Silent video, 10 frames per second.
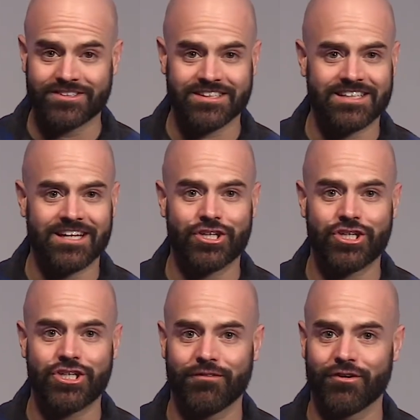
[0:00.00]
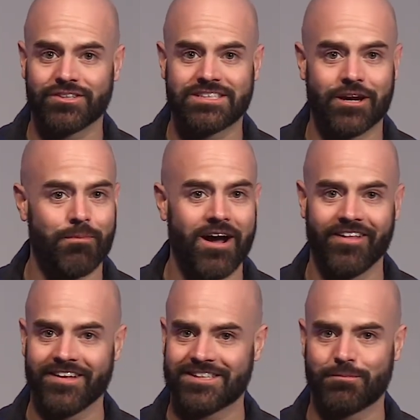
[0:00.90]
that sent shivers down a
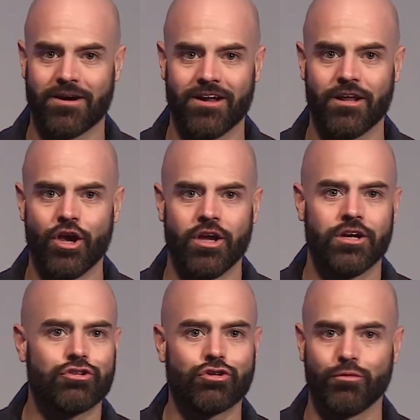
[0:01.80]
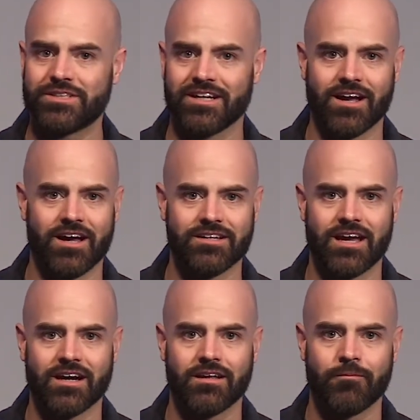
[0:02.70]
pilot's spine. Troops in
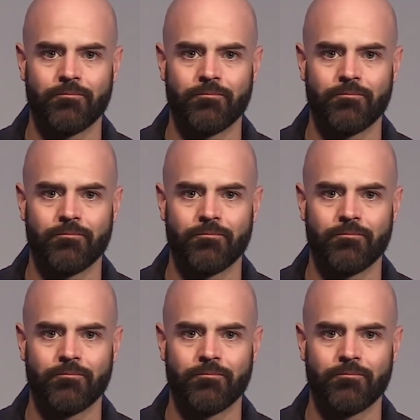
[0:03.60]
contact.